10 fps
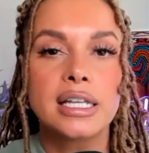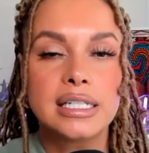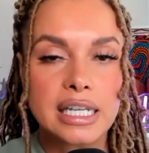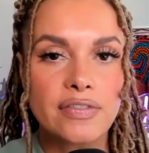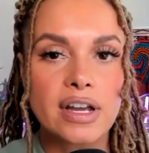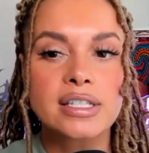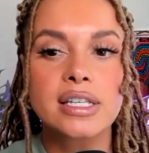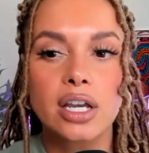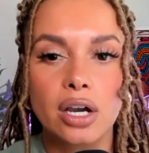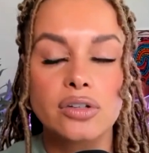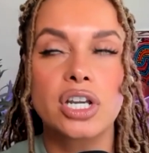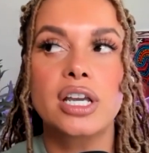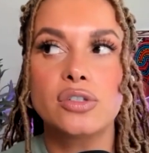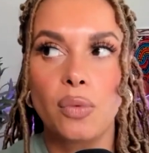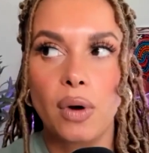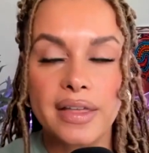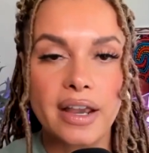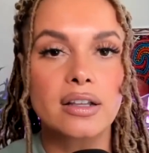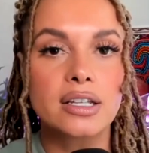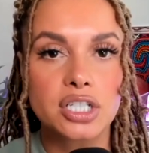Defense and coaching is why they
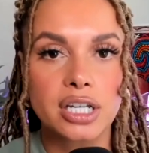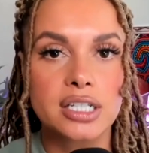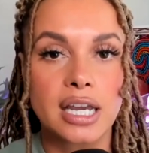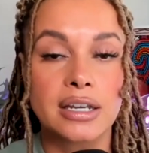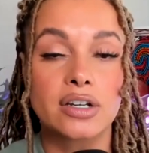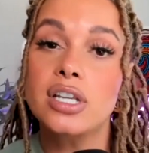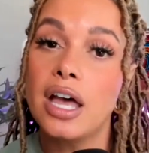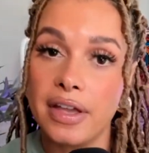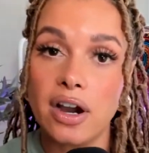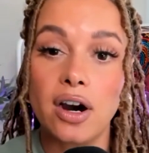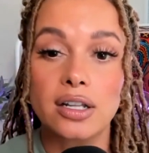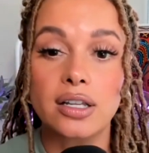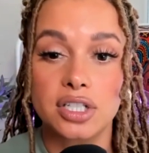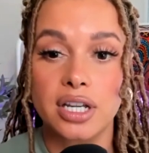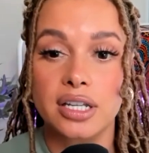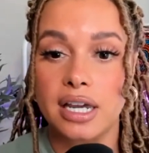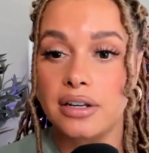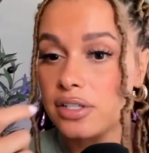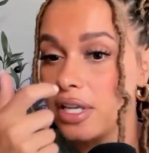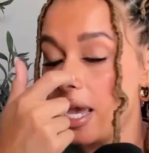are legit contenders, and they are legit
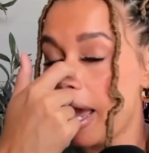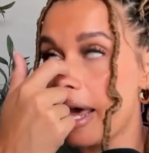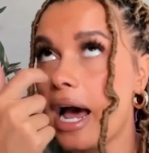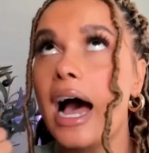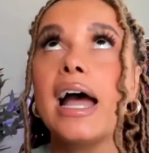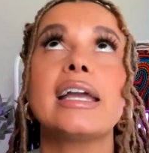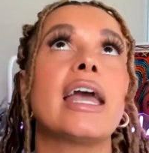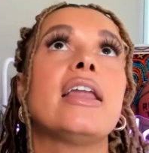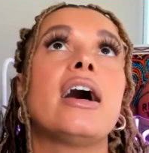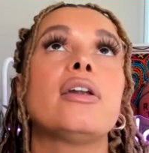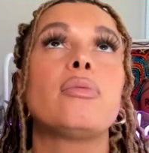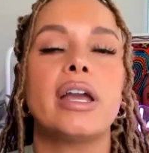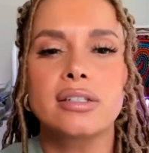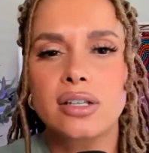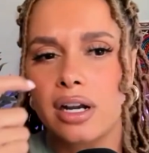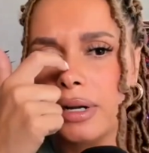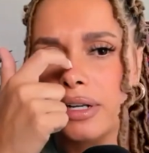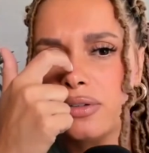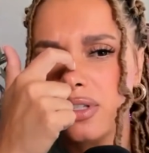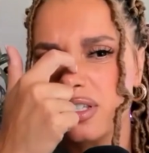contenders. And I cannot wait. Sorry, my
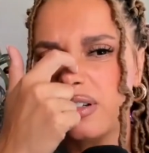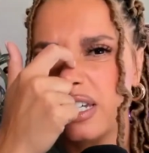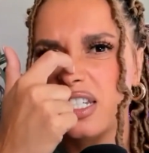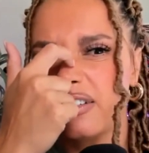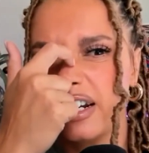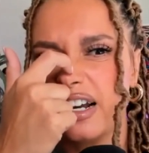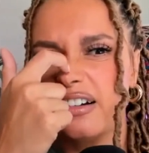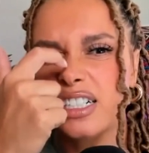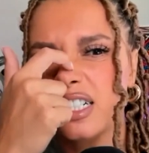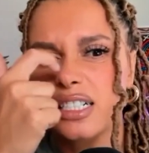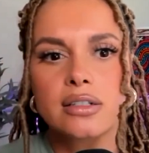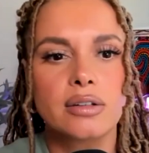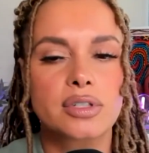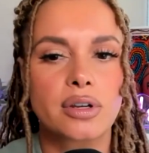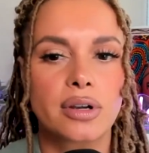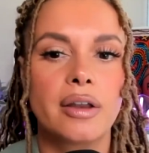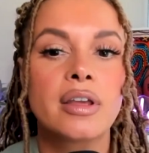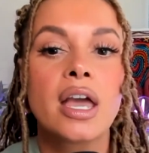nose is so itchy right now. Don't know what's going on.